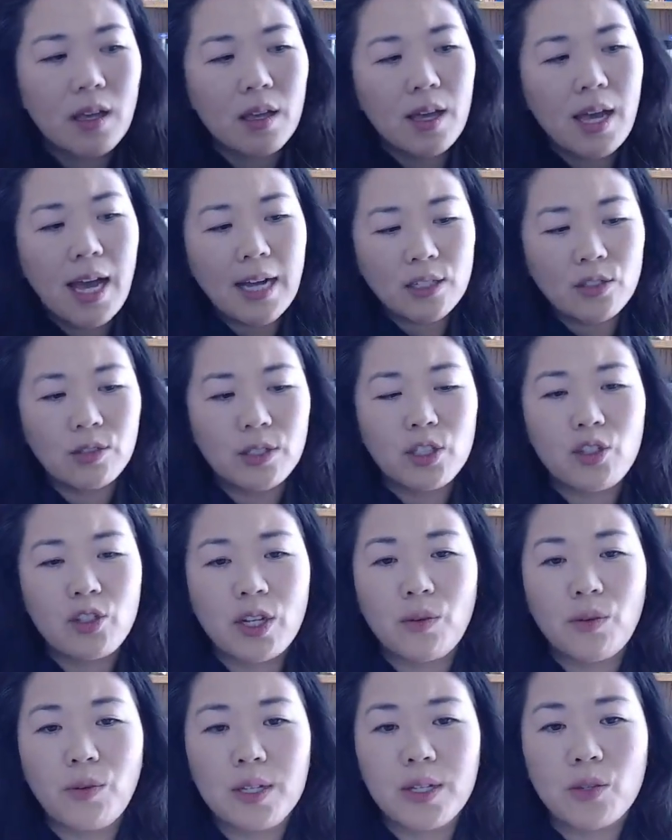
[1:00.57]
actually
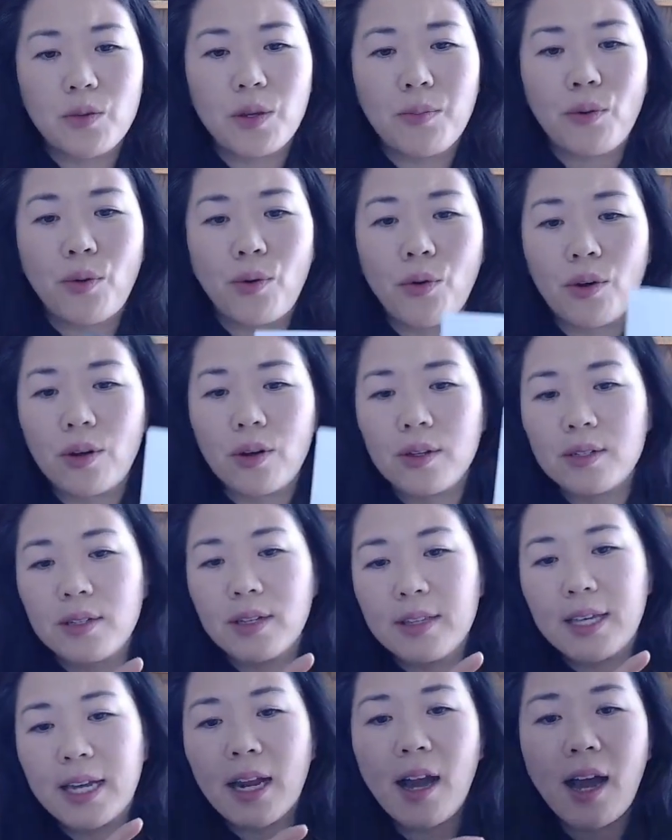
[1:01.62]
generates a report
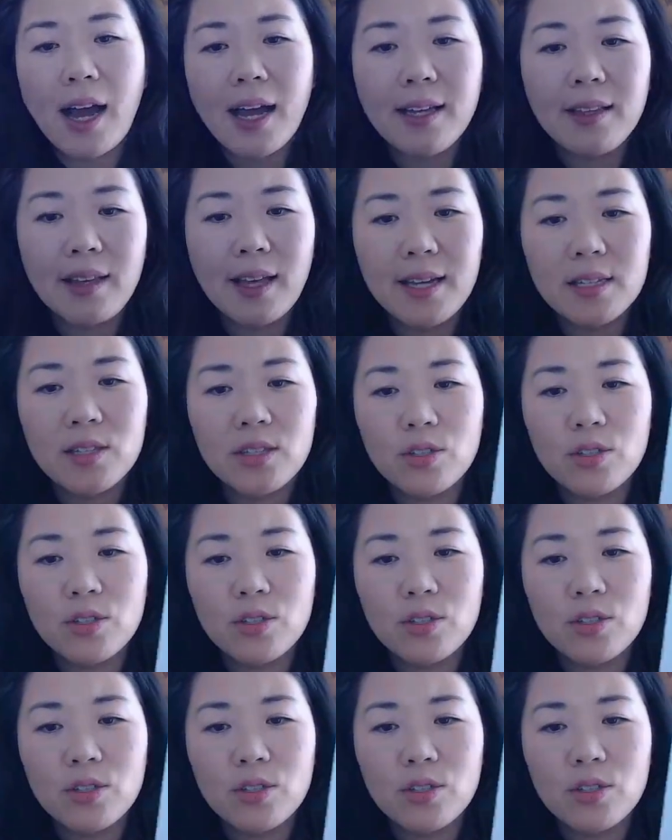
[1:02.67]
that highlights